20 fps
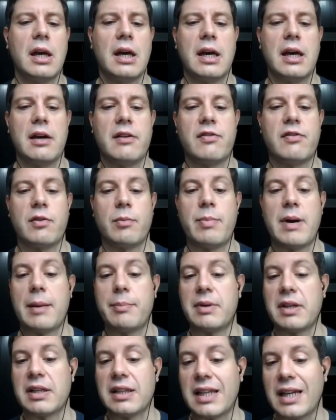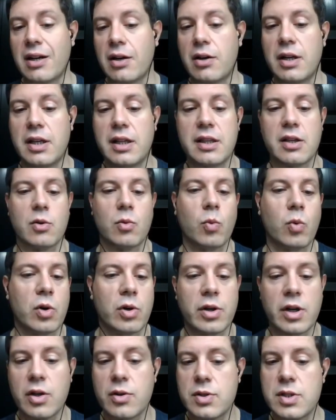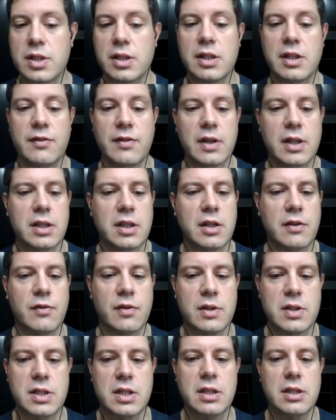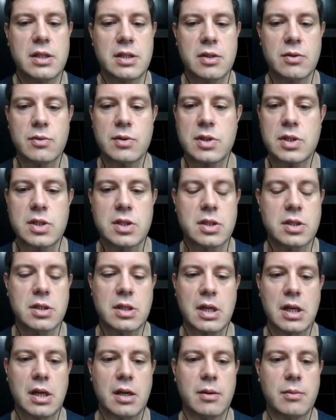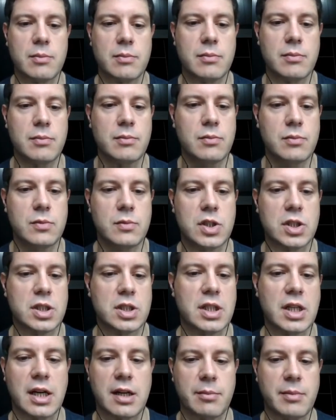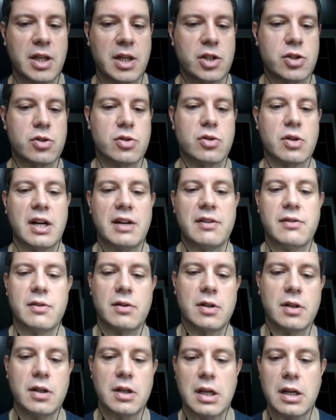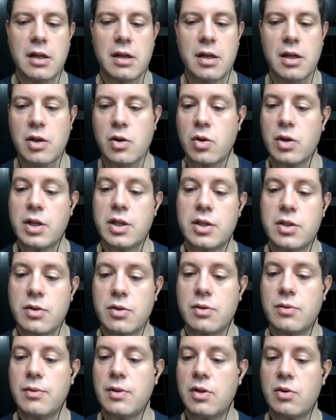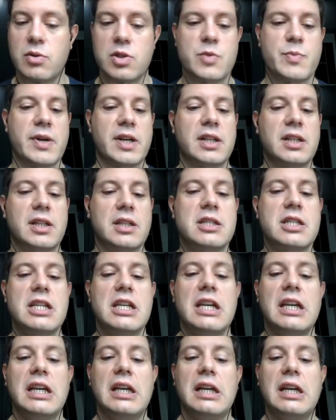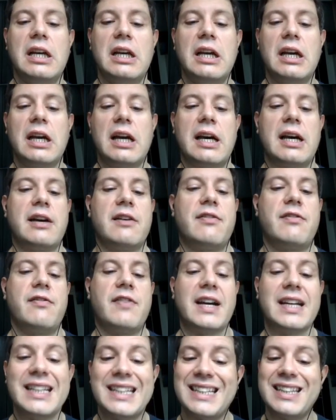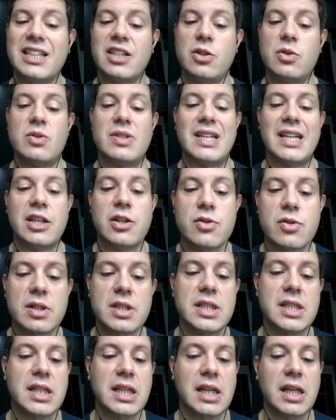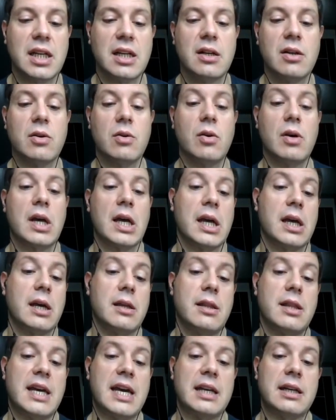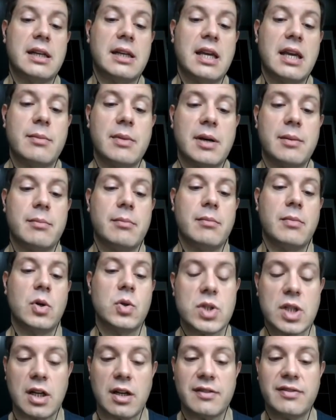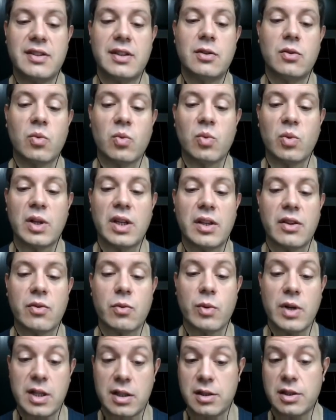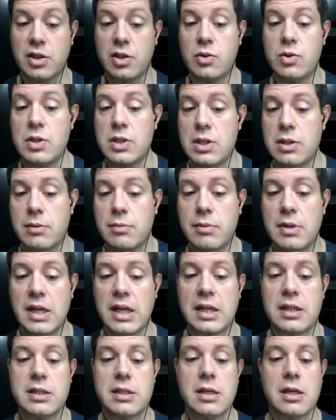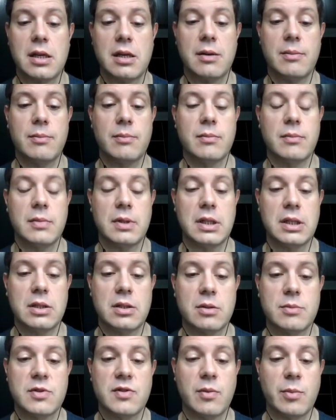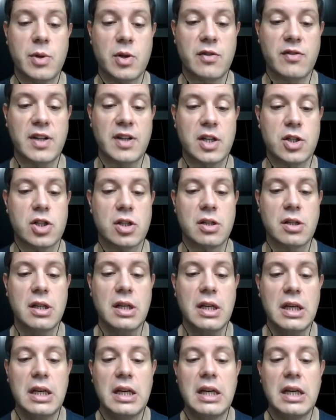Uh, for popularity, there were no significant differences. It was um, just not a major driver, uh, according to the respondents. Uh, finding the news interesting, uh, that came up most often with real news as um, in terms of a motivation.